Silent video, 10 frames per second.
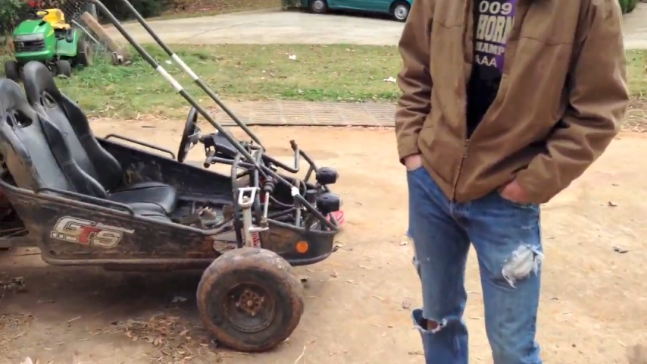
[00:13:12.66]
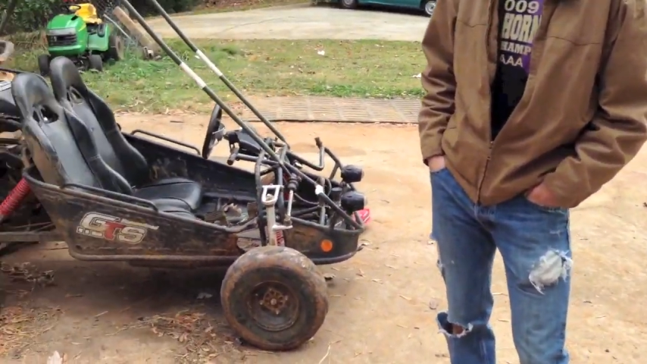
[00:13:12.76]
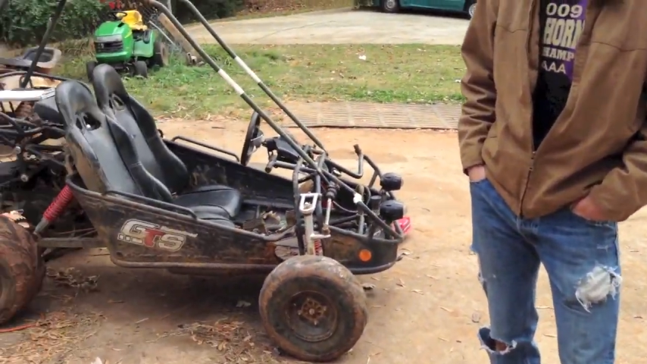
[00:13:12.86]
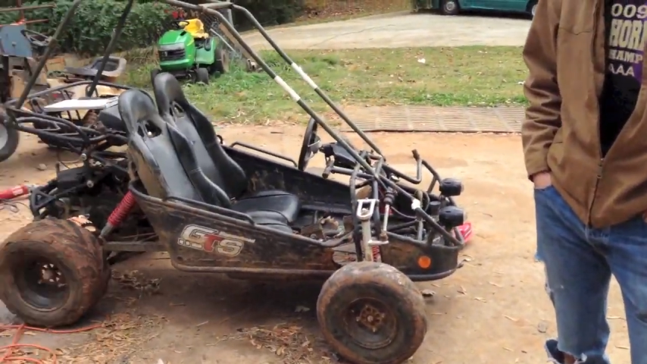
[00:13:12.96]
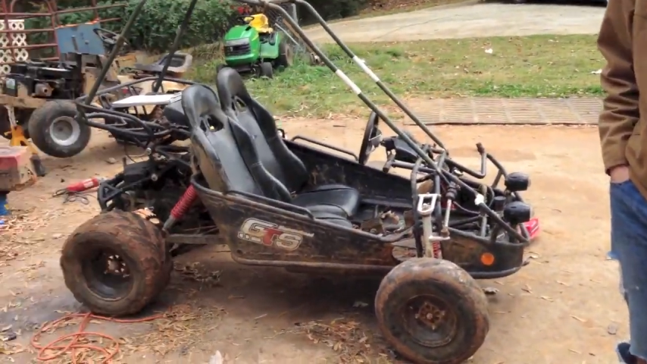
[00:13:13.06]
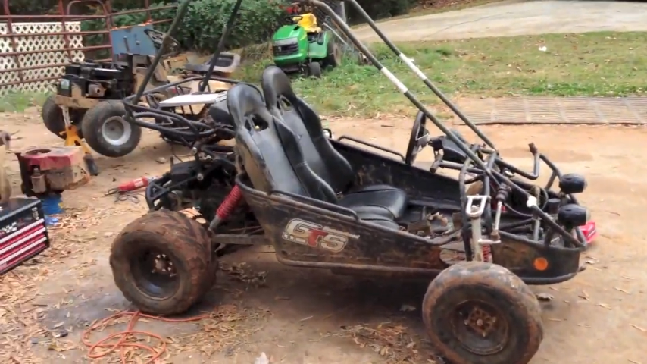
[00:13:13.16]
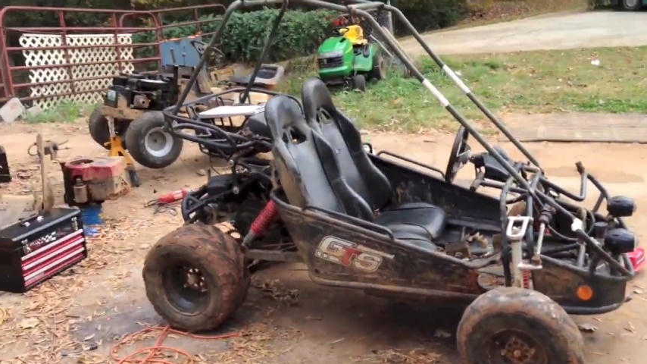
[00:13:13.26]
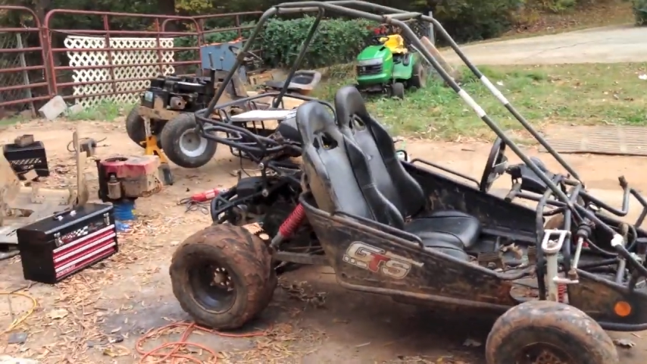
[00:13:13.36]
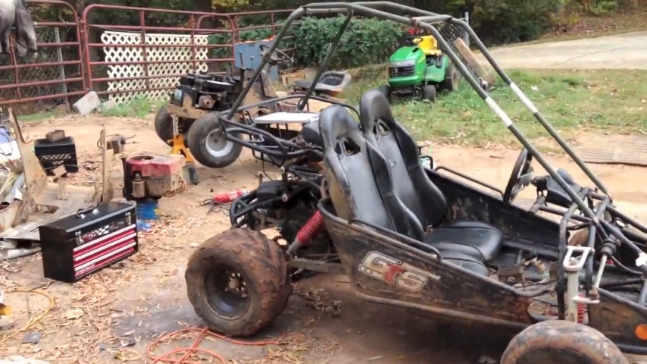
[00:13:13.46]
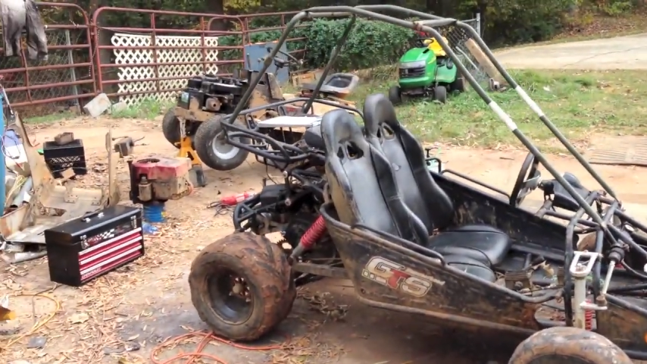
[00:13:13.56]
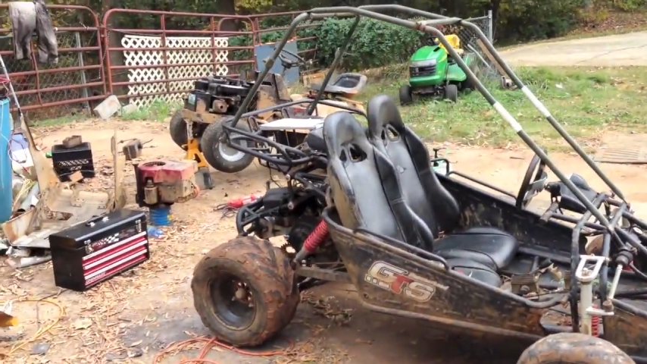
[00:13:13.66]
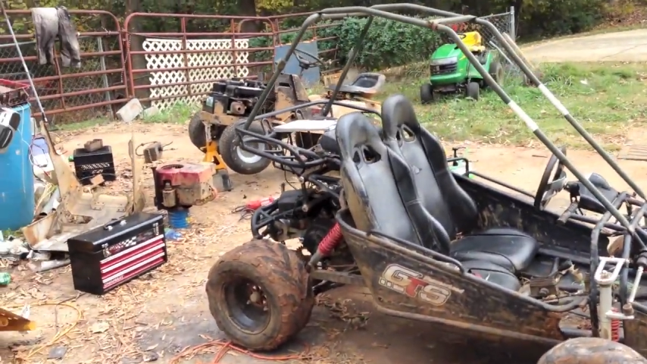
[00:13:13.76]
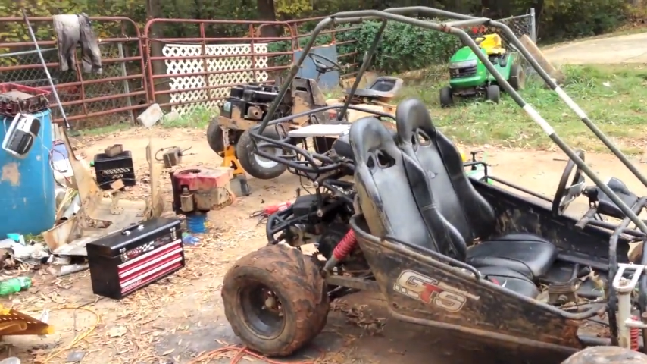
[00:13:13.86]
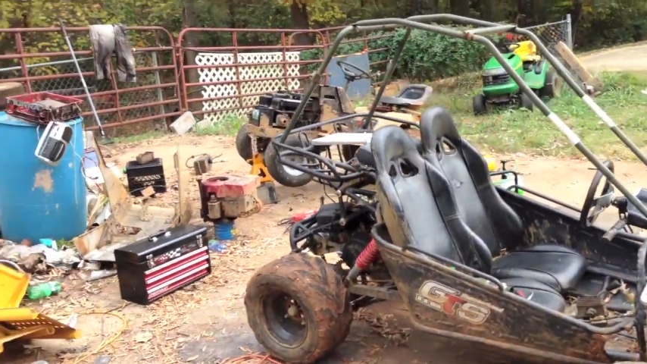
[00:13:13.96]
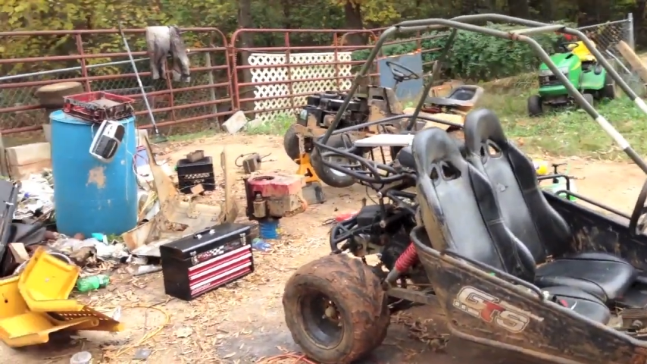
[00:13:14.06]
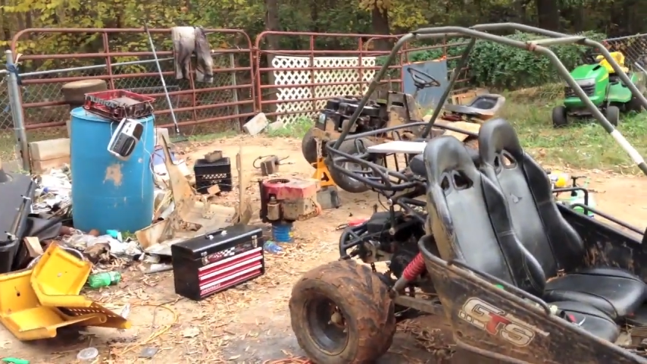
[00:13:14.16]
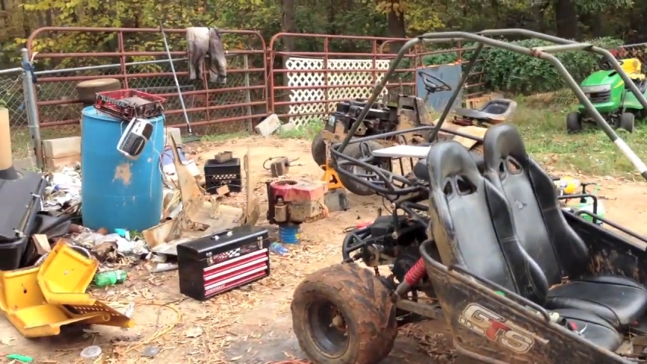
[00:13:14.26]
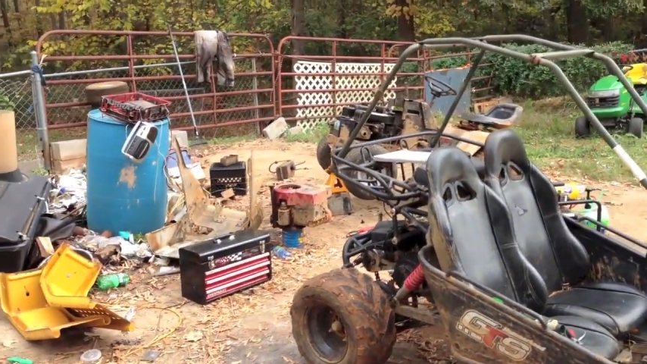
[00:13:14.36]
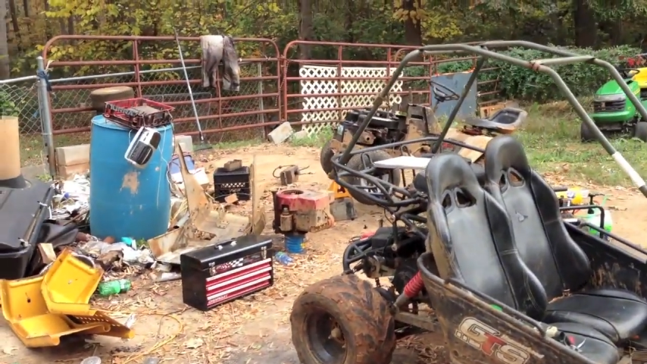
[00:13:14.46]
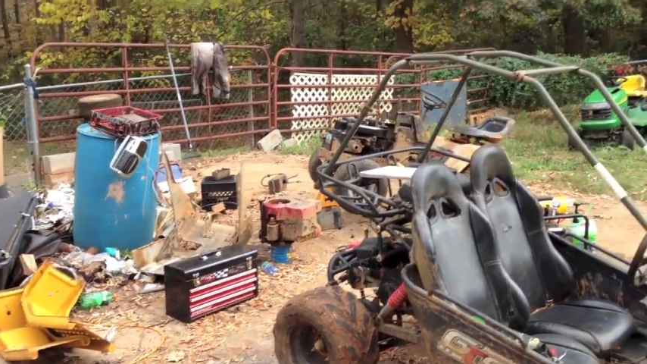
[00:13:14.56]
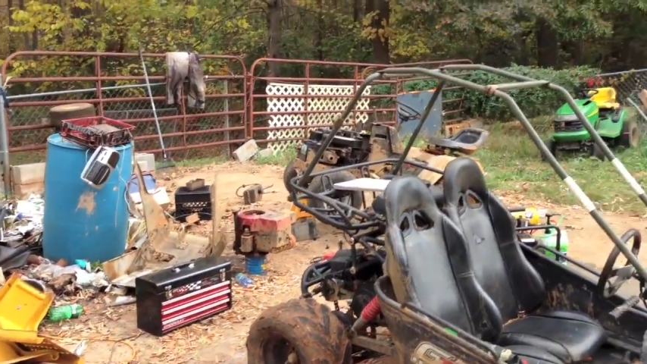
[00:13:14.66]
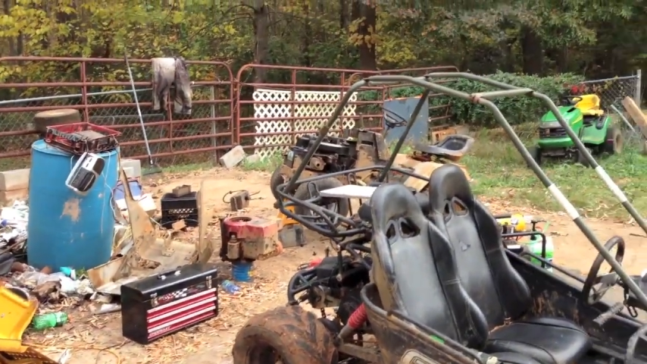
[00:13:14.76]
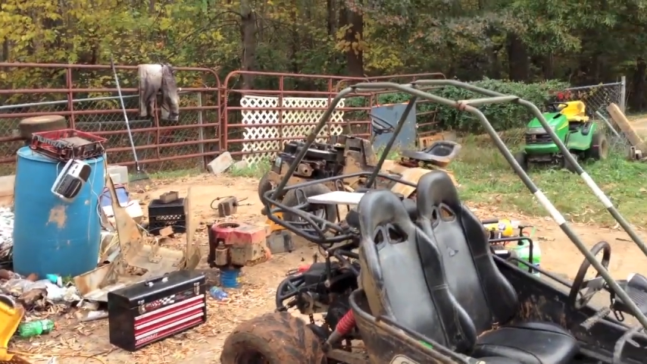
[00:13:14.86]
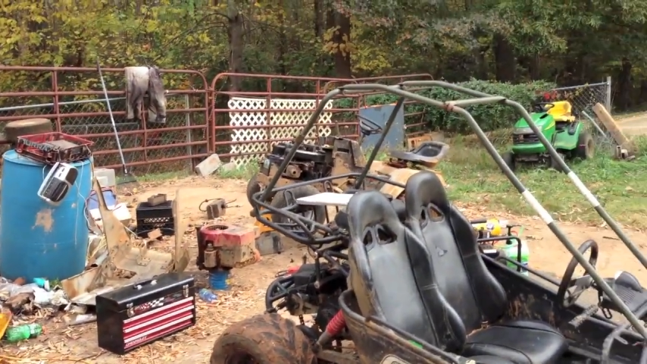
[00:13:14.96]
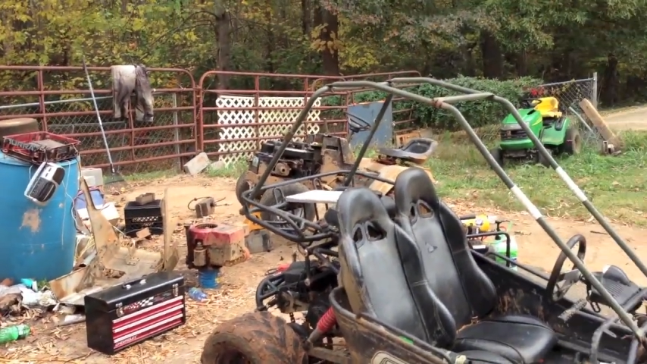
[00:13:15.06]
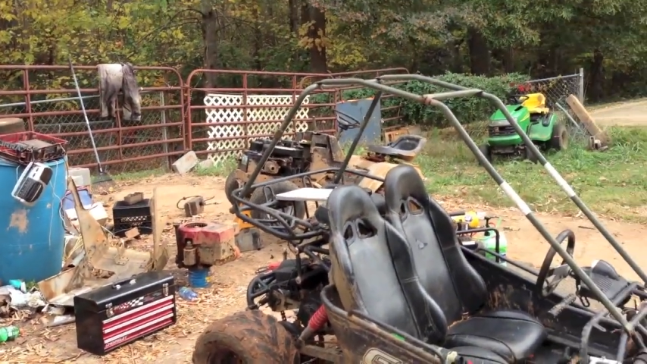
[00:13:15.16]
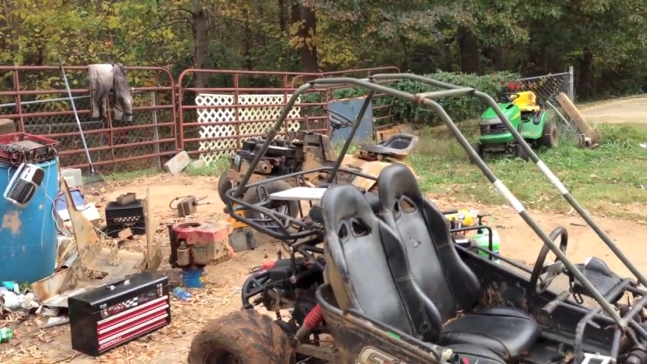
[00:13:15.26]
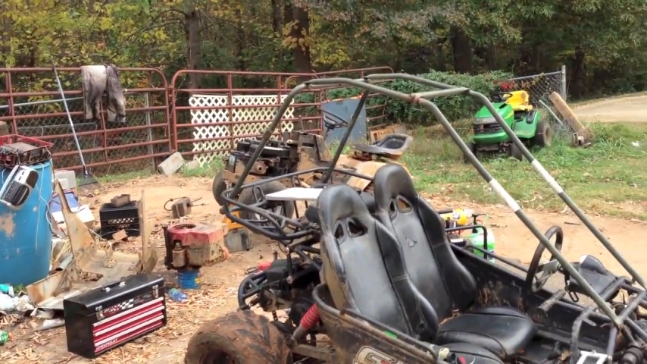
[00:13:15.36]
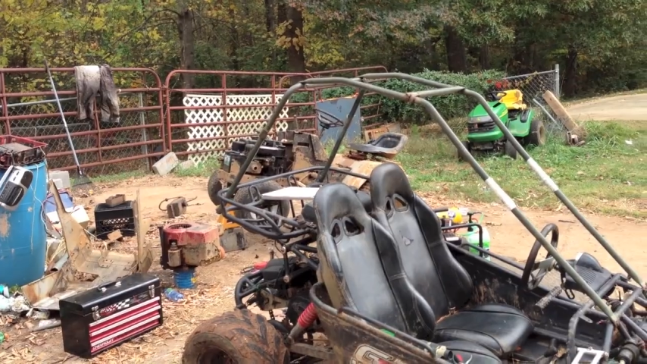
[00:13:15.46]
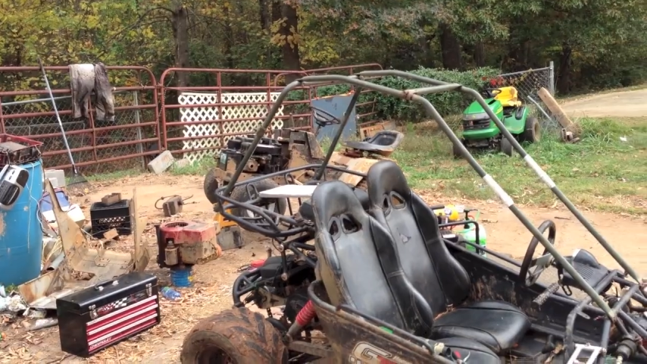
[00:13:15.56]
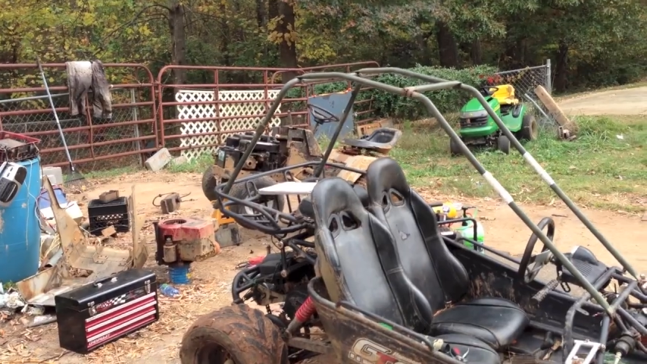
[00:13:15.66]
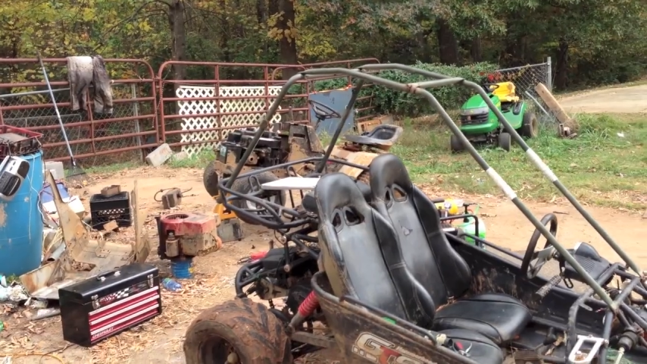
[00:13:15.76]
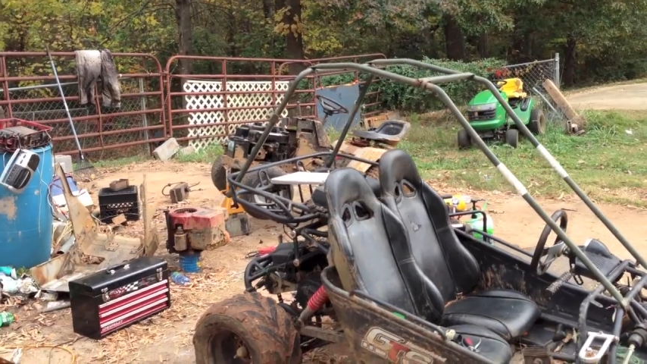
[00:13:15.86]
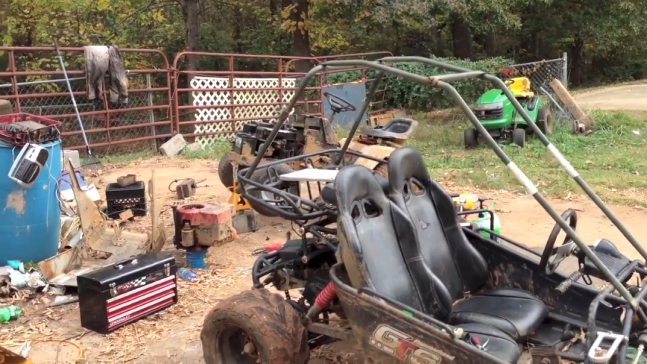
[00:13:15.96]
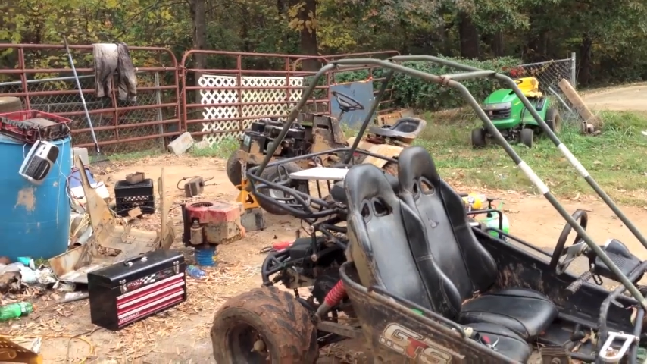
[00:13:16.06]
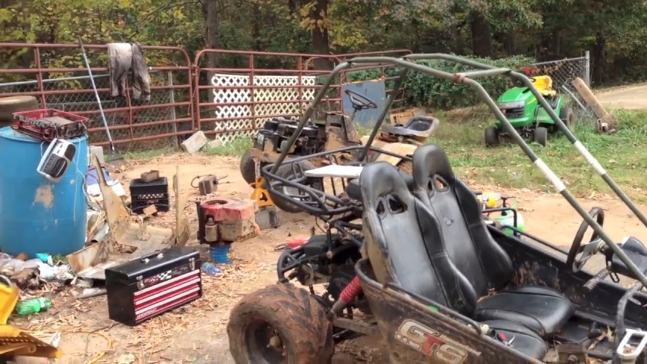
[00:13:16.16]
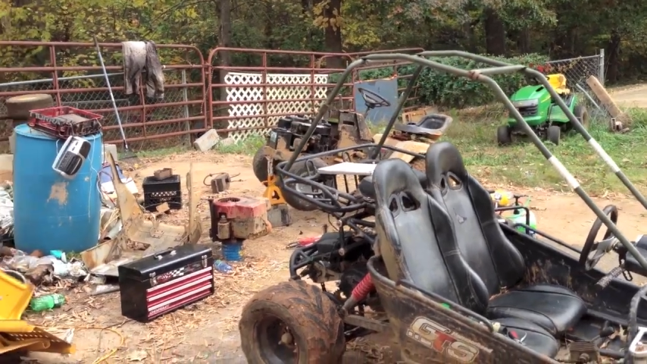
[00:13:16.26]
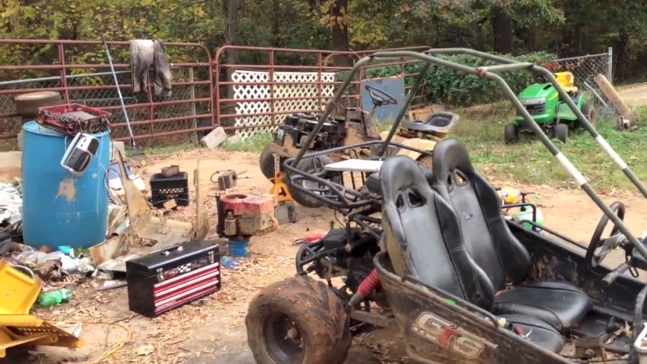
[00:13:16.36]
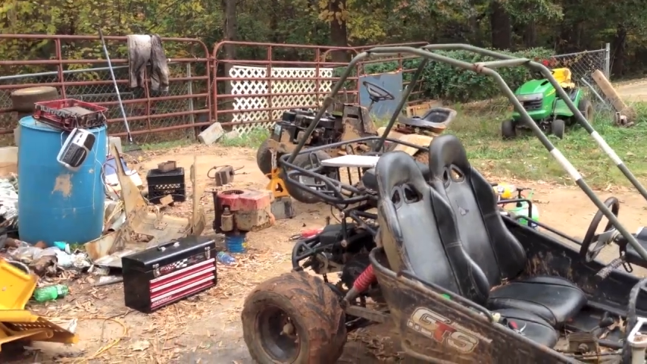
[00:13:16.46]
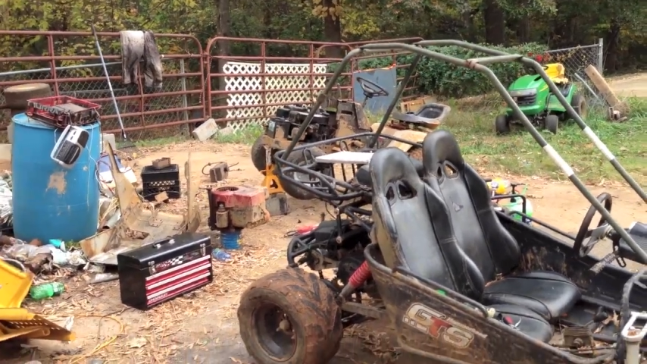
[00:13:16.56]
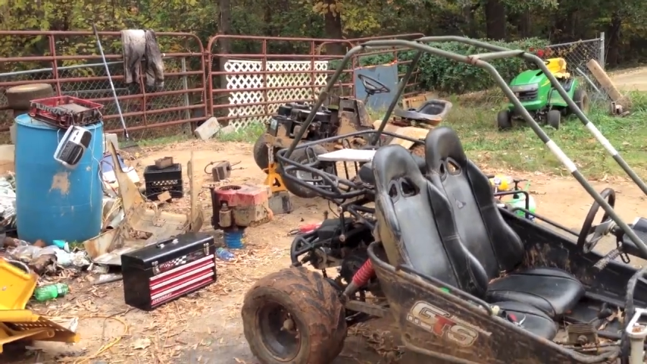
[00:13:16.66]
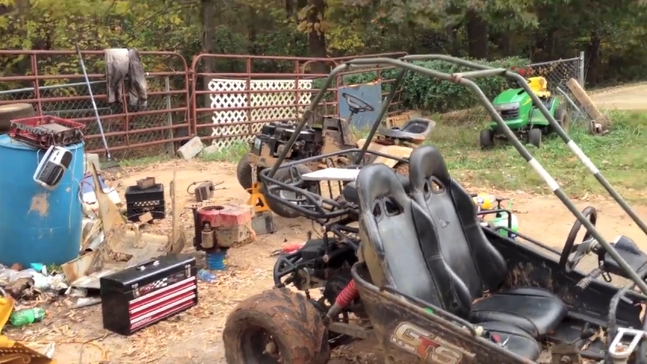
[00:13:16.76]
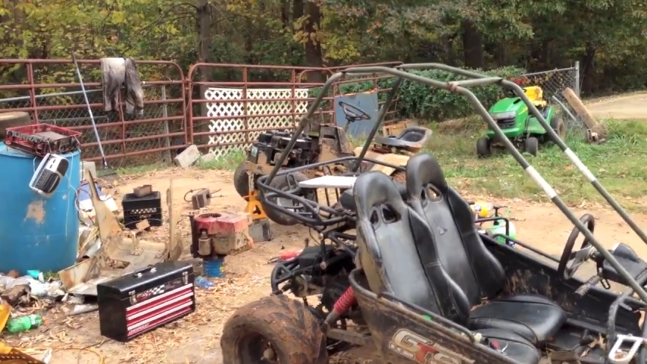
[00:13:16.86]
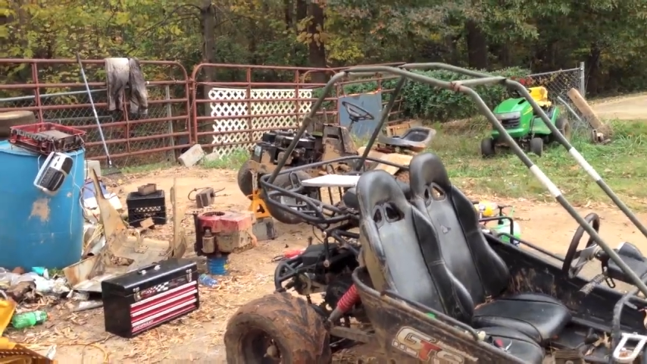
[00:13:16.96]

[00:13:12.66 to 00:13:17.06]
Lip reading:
Nobody's mouth can be seen.